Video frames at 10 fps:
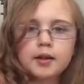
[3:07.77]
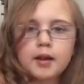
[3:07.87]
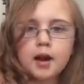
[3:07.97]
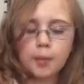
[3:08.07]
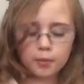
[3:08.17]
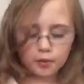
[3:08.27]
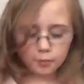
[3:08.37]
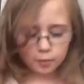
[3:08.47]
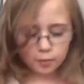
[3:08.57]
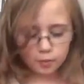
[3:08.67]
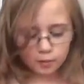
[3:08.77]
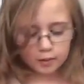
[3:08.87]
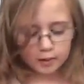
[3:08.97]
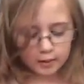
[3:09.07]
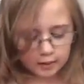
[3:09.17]
I got purple,
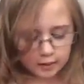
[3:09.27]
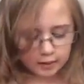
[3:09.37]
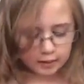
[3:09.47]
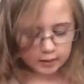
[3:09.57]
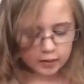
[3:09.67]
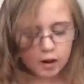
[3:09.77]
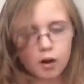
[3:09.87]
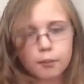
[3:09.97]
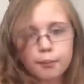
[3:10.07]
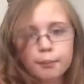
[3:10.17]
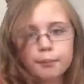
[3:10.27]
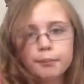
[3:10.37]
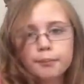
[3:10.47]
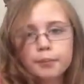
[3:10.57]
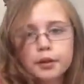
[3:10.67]
and I got
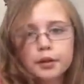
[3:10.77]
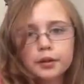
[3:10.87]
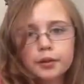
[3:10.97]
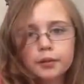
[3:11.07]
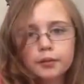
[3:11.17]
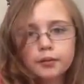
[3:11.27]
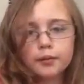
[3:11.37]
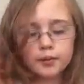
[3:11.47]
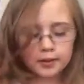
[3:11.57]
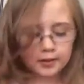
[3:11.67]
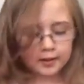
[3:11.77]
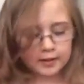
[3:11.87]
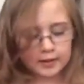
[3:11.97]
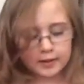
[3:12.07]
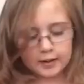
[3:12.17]
blue,
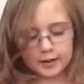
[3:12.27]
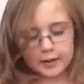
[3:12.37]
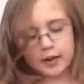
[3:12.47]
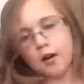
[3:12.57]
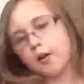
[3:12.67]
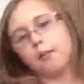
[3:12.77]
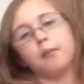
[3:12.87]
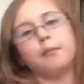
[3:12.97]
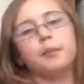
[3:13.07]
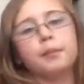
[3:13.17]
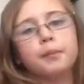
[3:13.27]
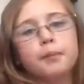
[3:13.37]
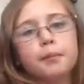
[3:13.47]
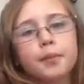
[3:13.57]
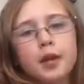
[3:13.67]
and I got
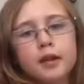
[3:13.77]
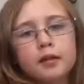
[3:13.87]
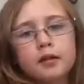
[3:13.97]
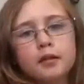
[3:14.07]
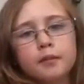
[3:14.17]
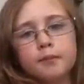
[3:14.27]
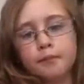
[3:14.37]
pink.